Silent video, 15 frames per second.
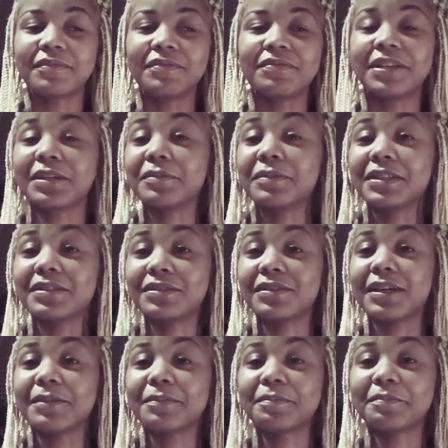fuck him with the
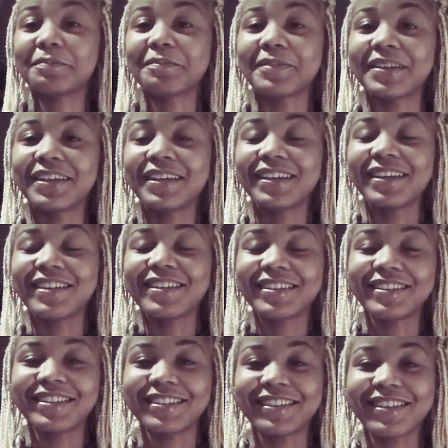strap.
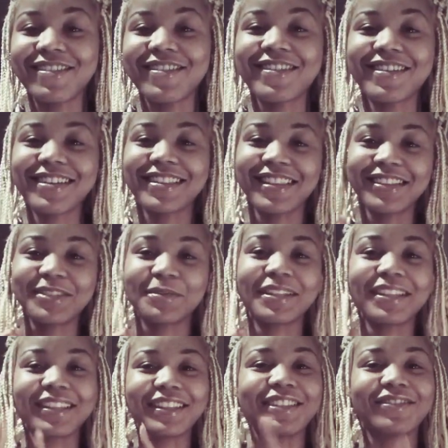So, that's what
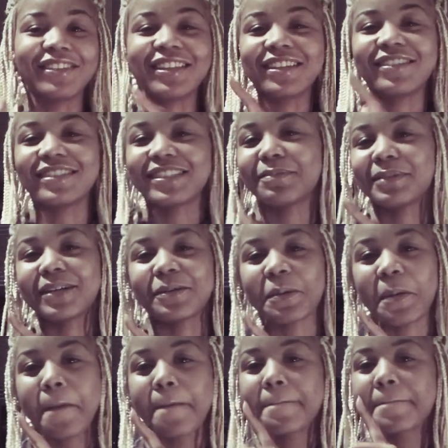this video is about.
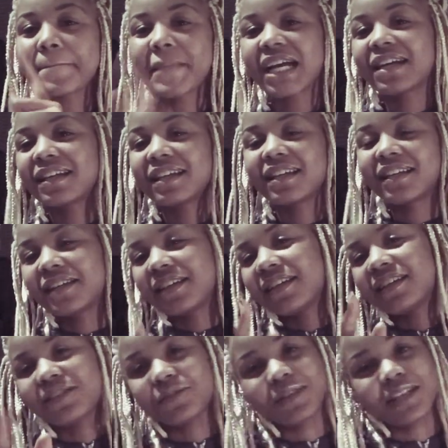
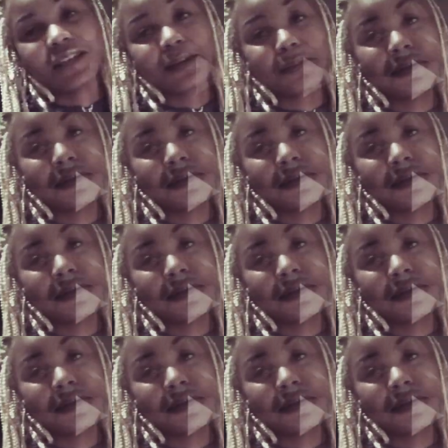Here's a recap.